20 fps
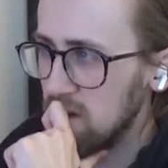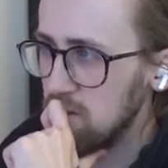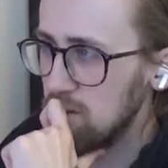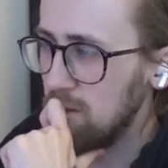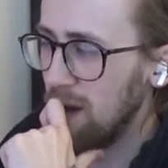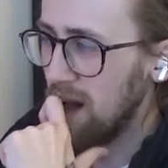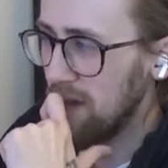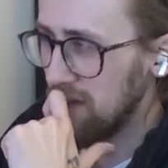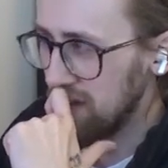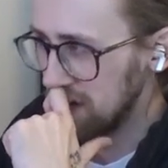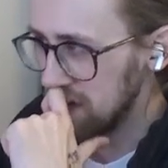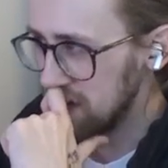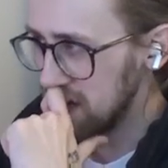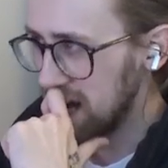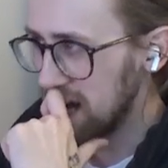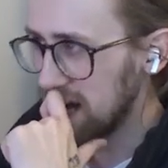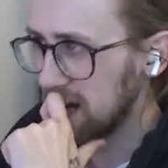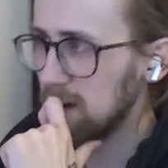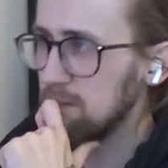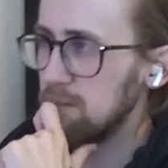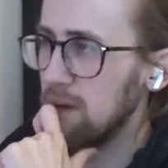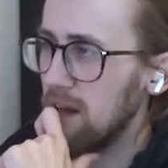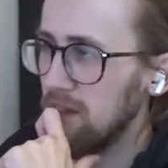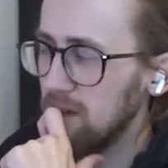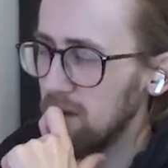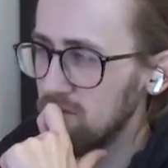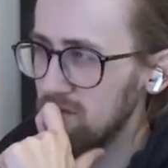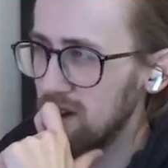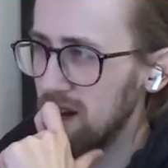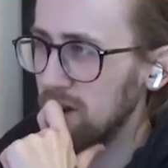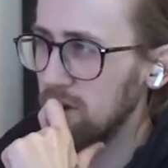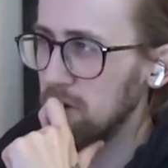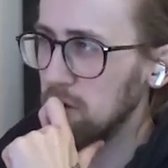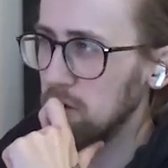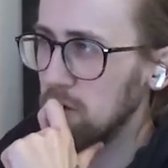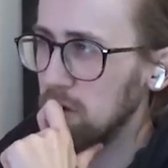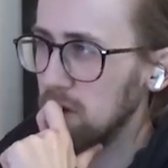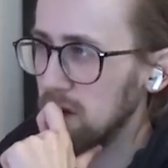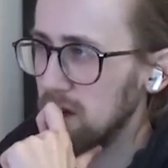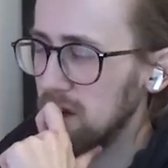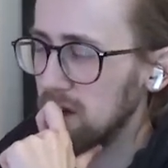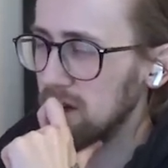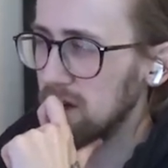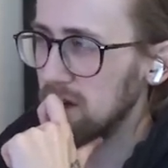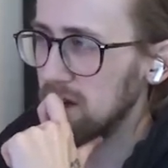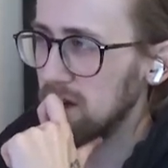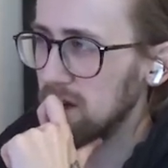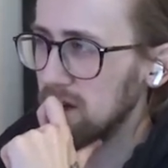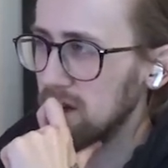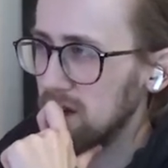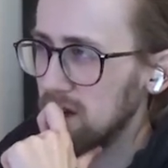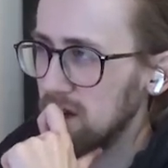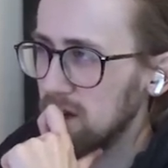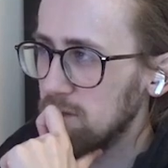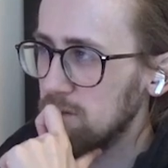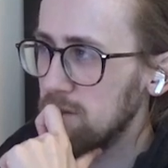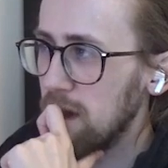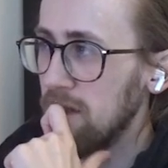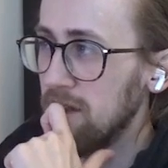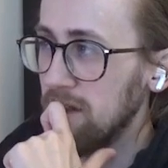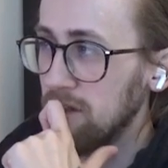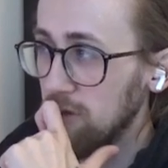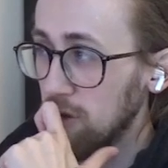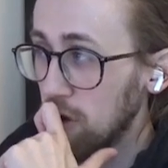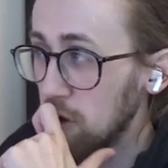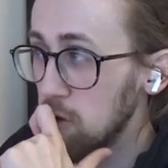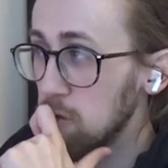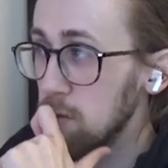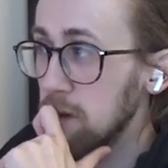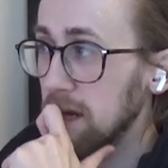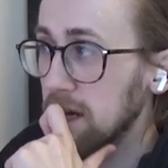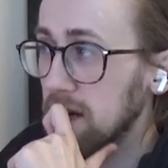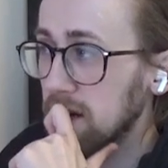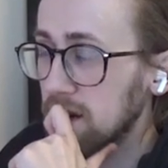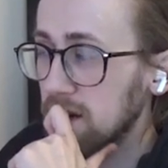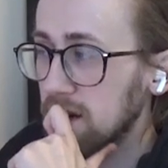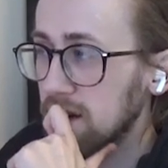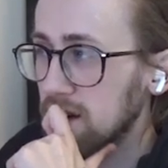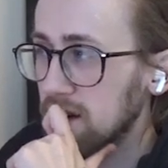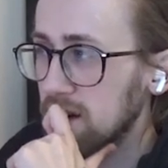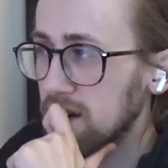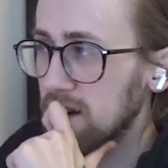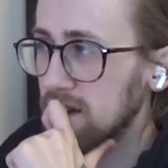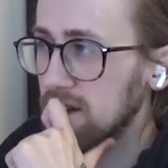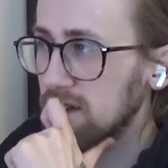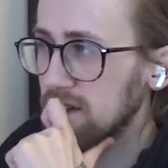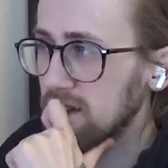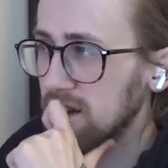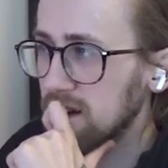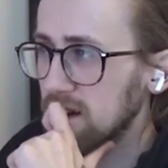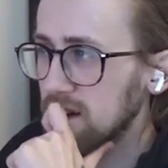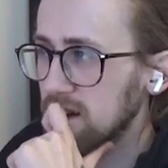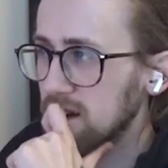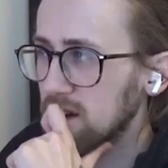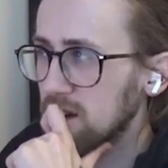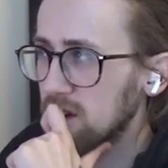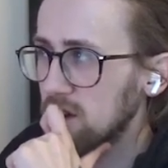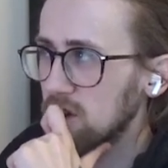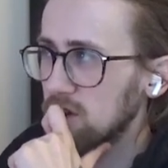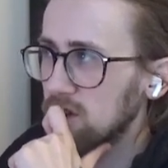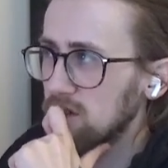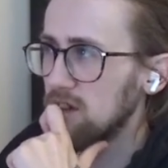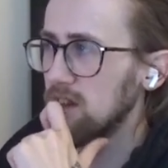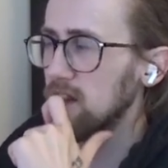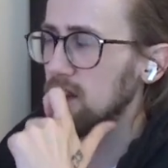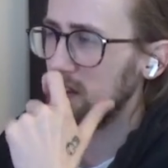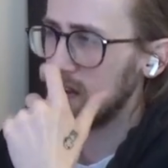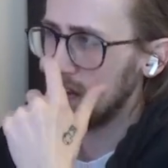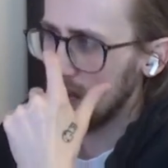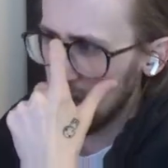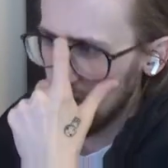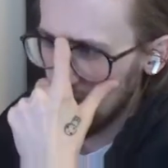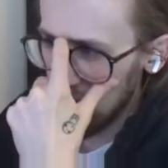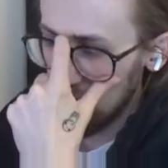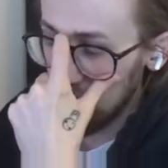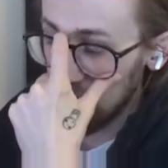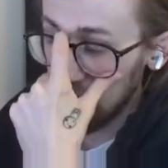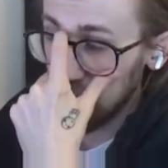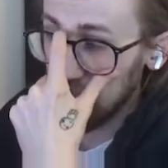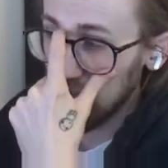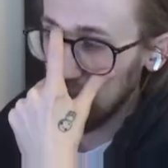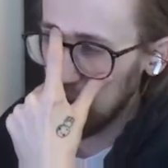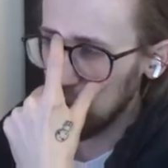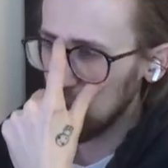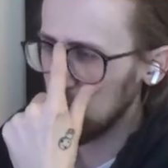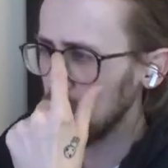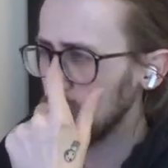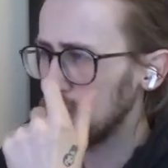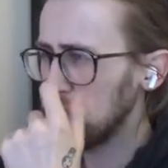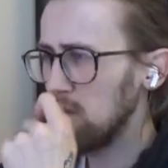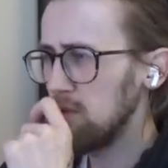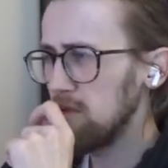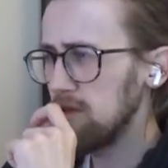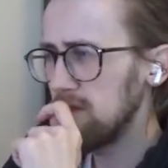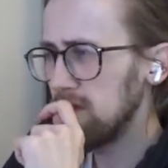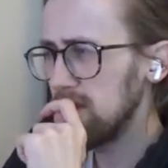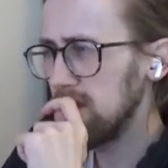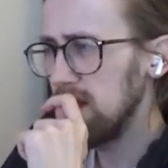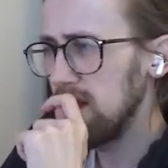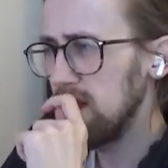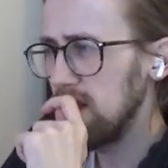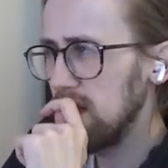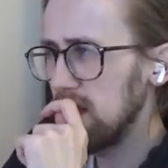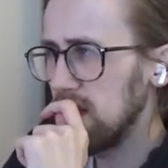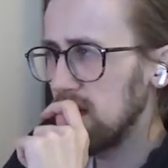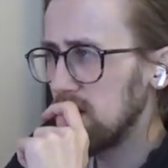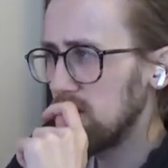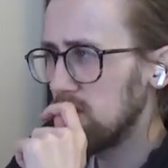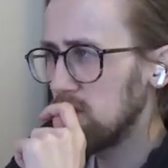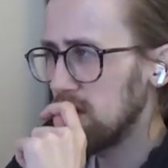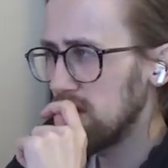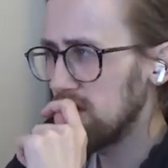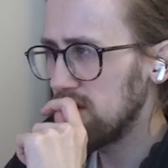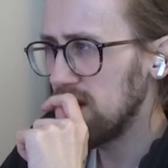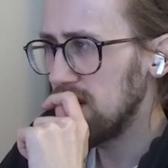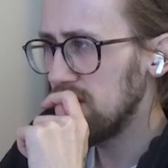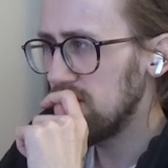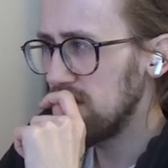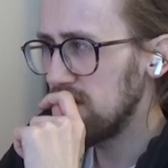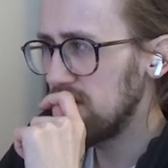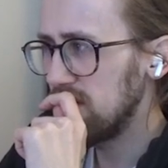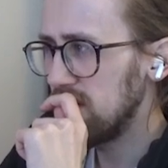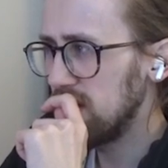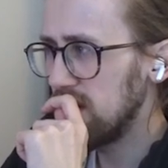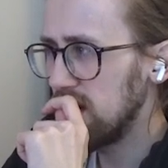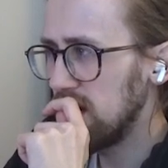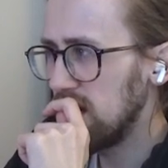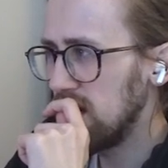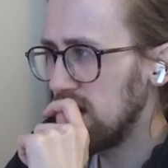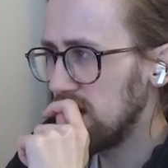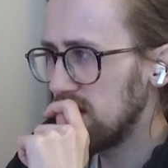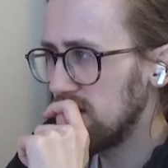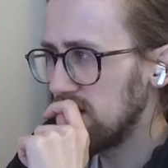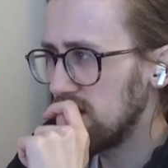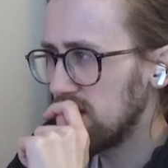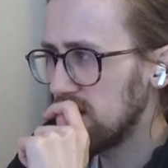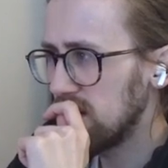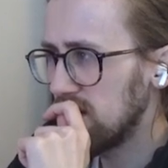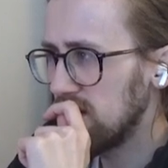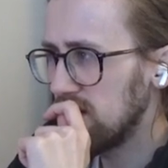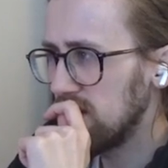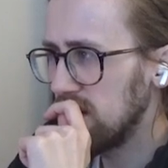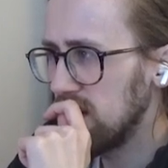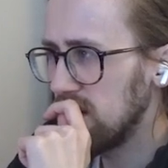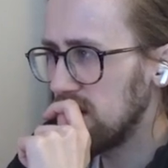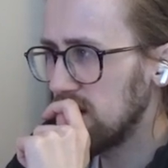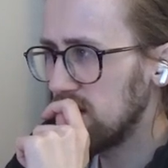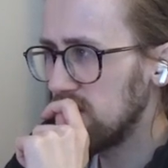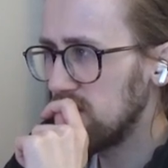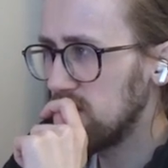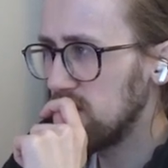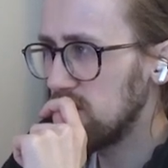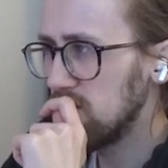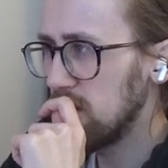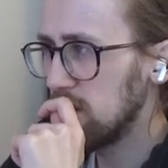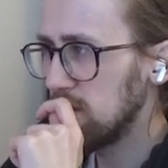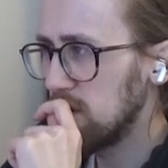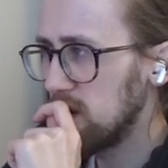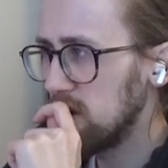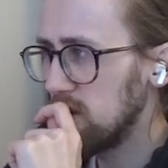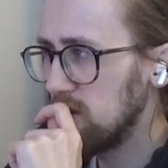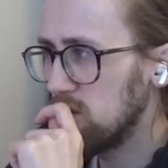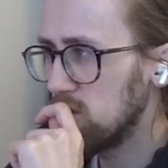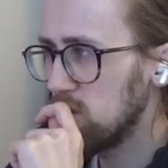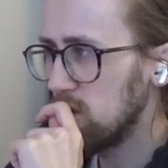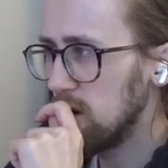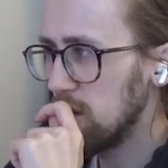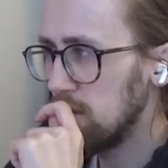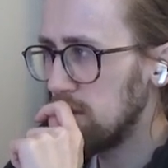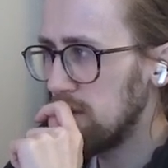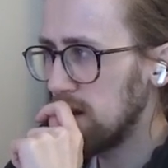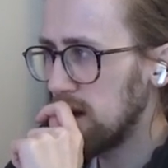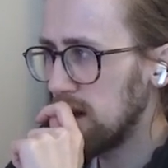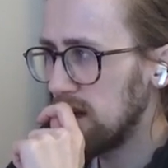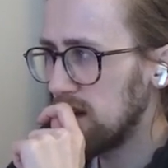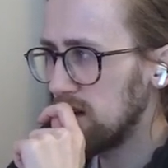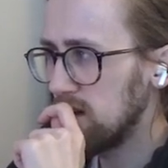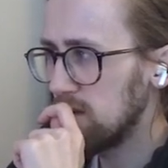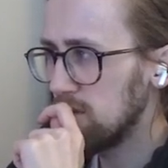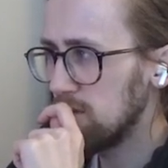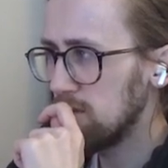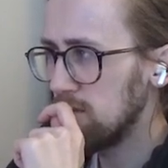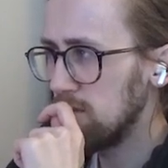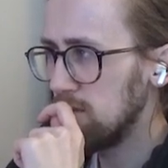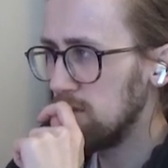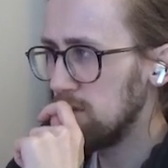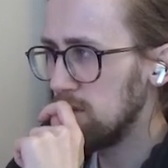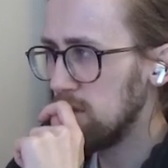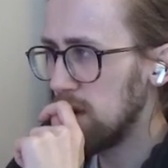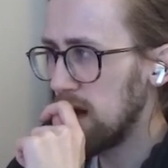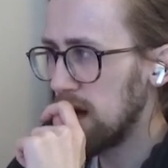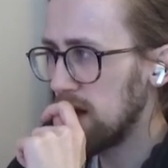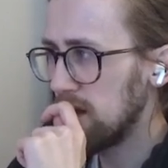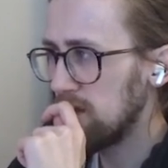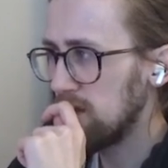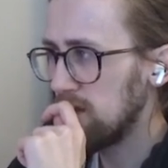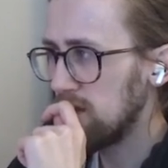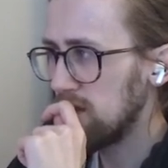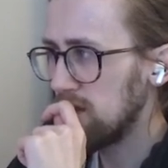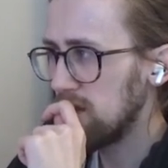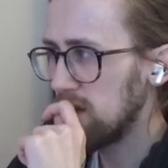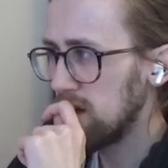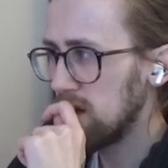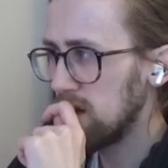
Better than Jack, better than Randall, better than Toby, I'd say. Because. I'm not. What was the? Do I still have the tier list? I think I do. I'm curious where I placed Beth.